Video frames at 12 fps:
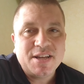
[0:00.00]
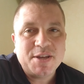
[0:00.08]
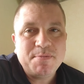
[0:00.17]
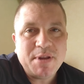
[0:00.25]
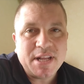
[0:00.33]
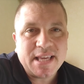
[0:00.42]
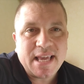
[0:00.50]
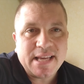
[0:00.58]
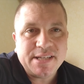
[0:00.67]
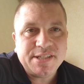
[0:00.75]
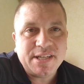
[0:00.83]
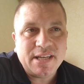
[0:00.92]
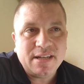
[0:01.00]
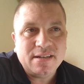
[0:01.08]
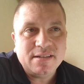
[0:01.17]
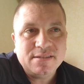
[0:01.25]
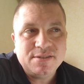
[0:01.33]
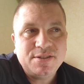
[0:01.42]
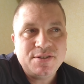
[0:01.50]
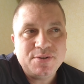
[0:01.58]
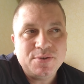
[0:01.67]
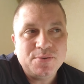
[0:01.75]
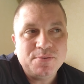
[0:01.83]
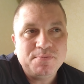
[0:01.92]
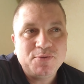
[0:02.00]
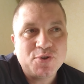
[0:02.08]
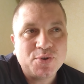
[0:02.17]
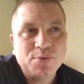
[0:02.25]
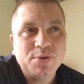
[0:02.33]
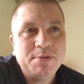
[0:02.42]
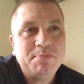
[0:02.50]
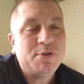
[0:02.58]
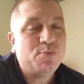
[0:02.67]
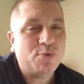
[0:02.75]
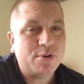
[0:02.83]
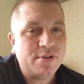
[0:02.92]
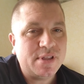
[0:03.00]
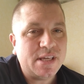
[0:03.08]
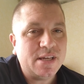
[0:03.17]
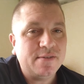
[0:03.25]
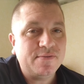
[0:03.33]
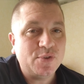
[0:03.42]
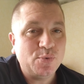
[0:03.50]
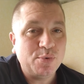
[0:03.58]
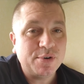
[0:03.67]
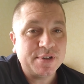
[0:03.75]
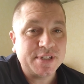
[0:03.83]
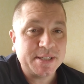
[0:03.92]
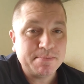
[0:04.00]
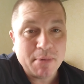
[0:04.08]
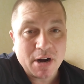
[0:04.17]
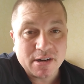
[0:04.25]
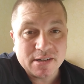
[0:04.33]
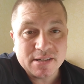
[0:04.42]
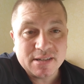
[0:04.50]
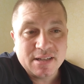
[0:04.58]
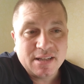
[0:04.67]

communication to truly be worthy of the word smart.